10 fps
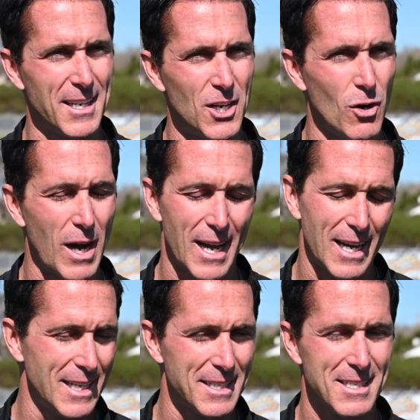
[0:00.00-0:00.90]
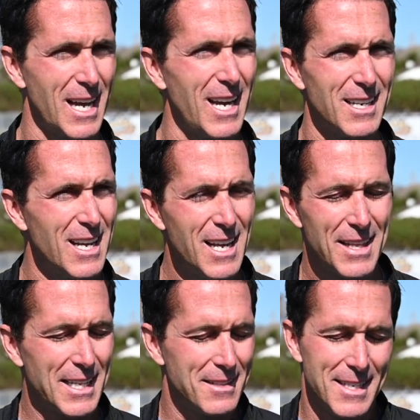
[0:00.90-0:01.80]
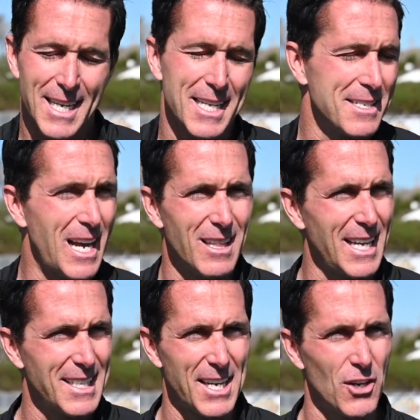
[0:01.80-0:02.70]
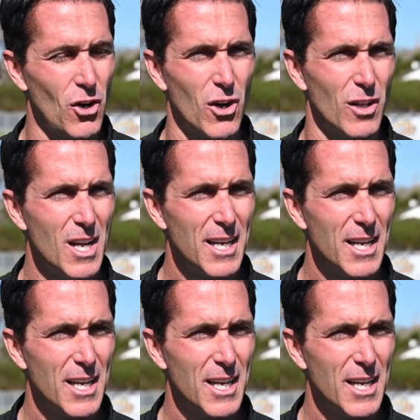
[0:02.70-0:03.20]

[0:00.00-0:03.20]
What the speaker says: You know, it's not that Nick is not like that at all.